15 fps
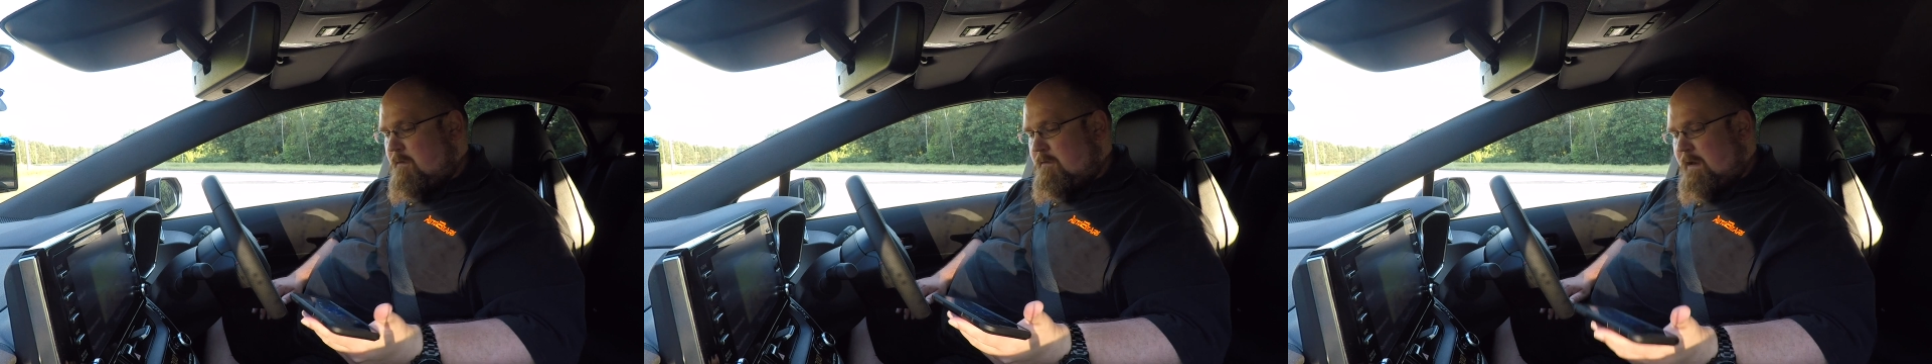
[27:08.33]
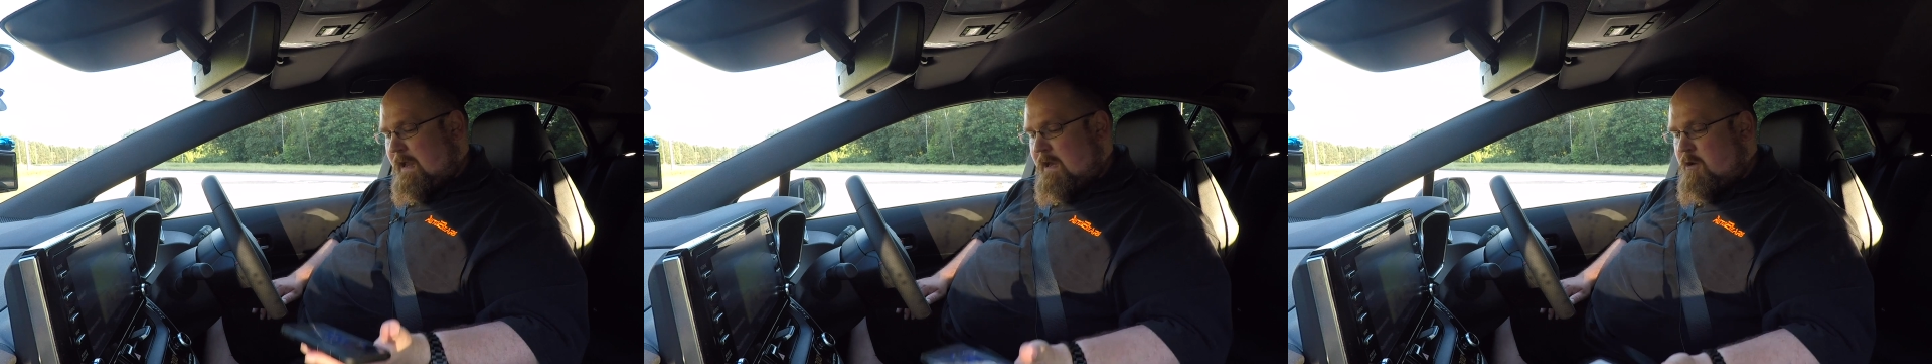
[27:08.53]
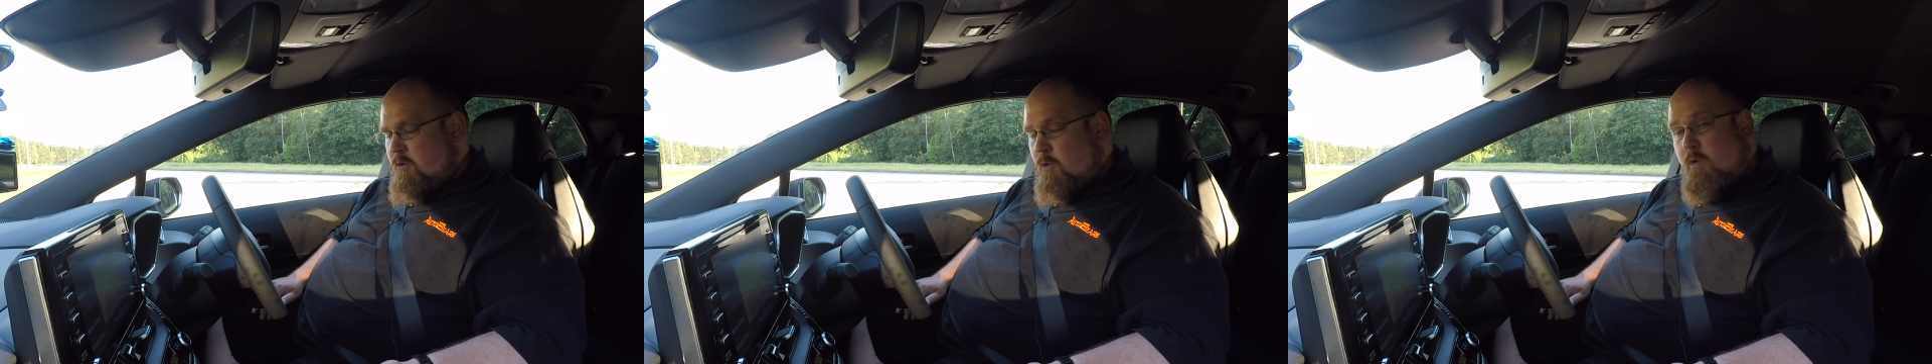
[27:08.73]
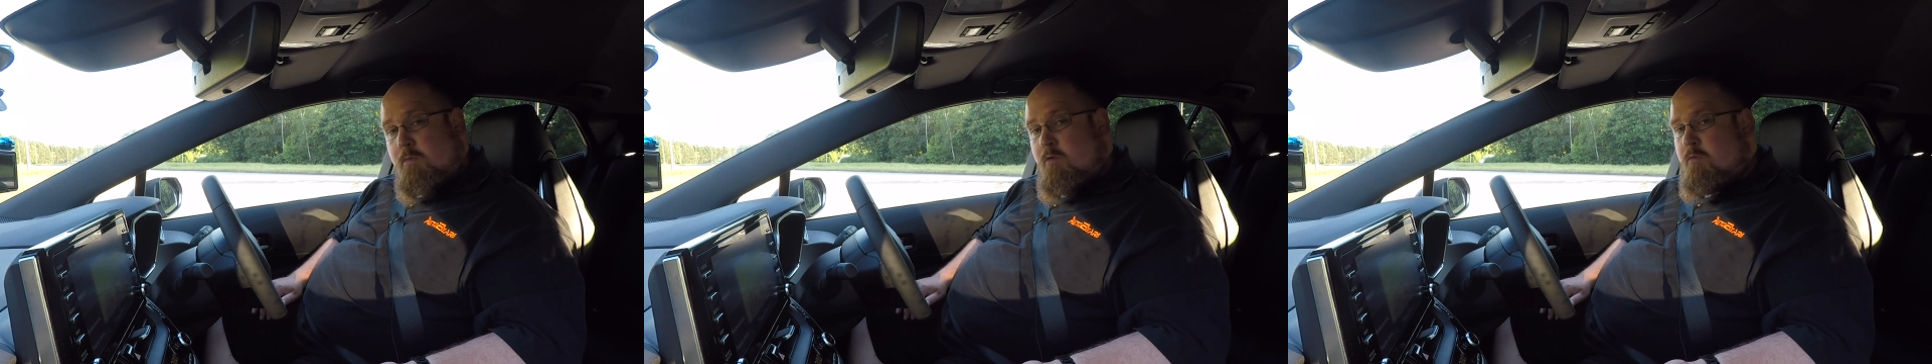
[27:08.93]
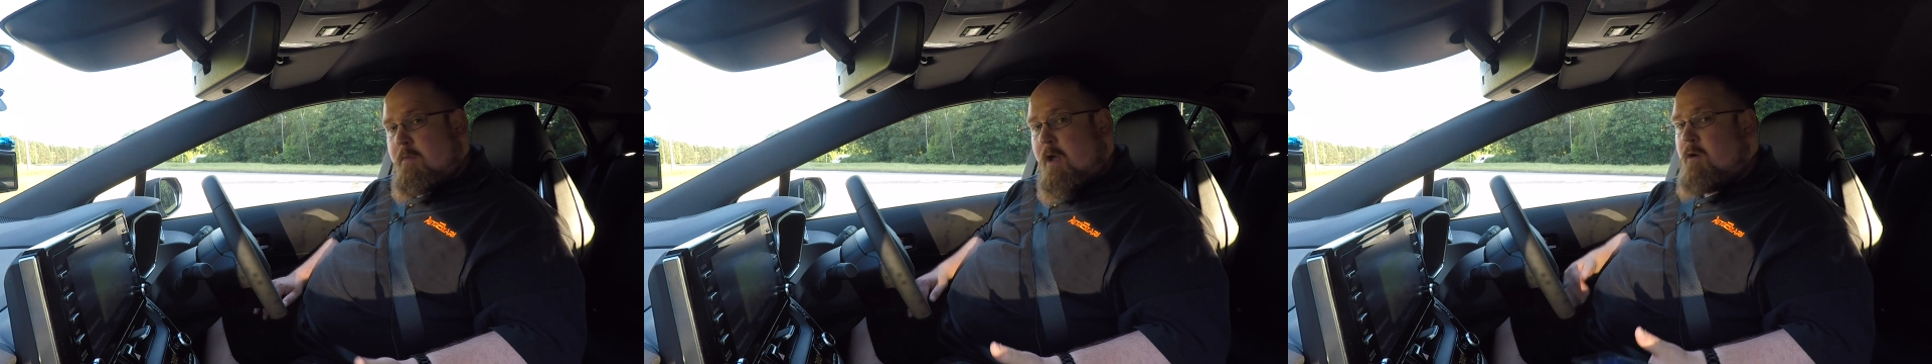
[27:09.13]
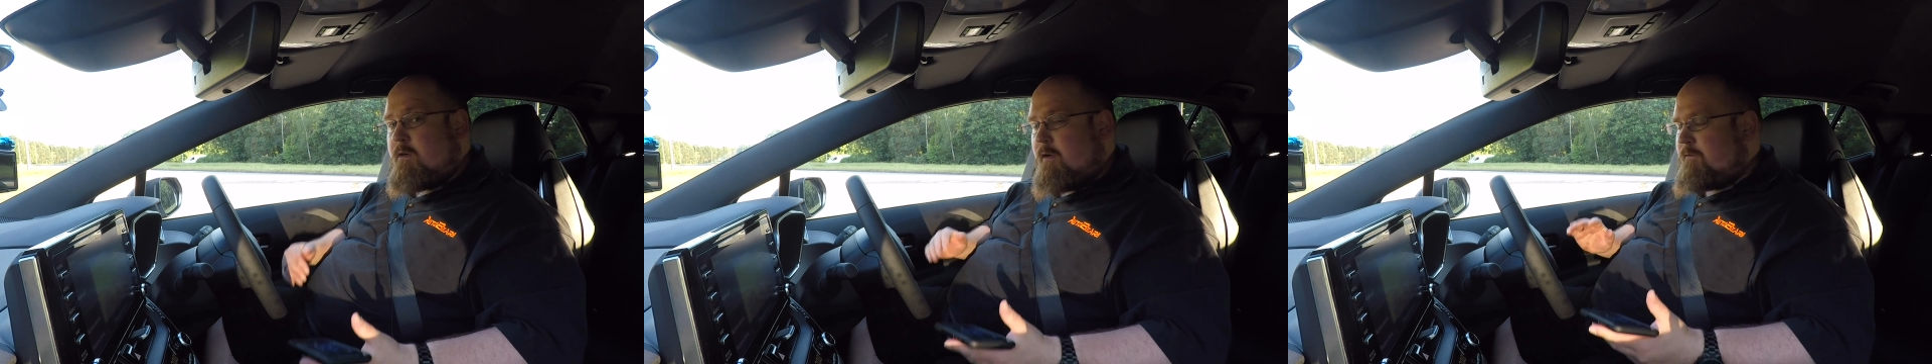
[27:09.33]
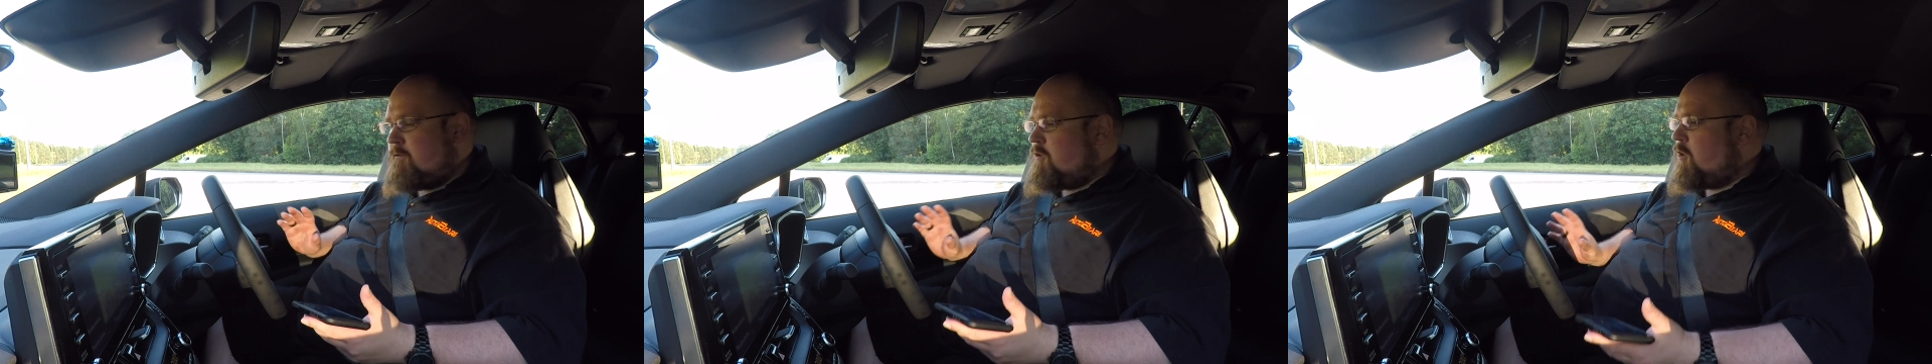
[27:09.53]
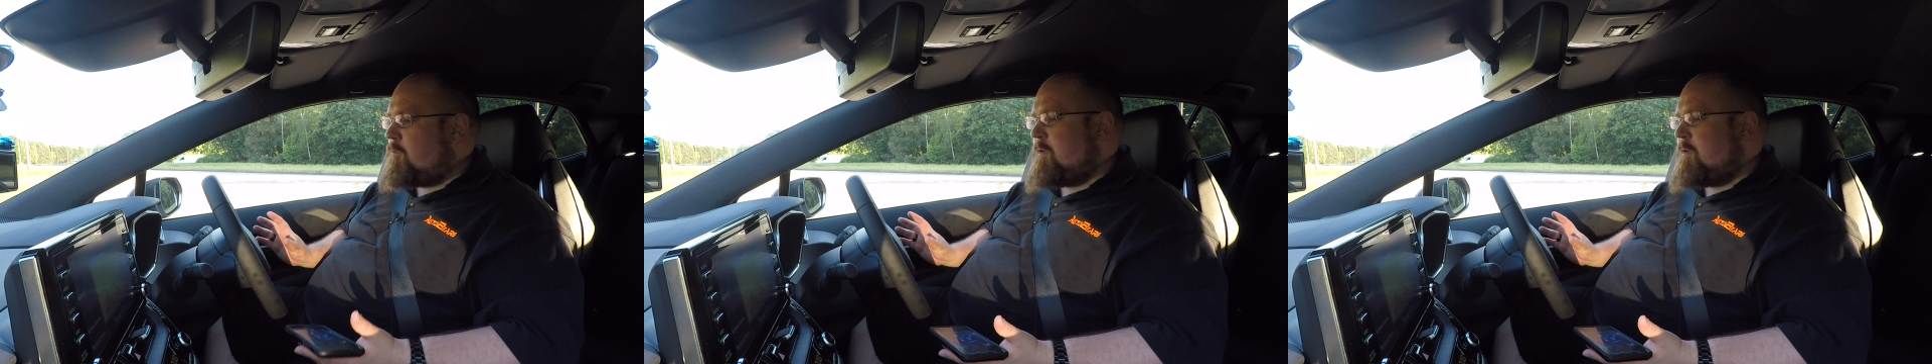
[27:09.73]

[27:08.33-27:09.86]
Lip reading: in normal mode. I've not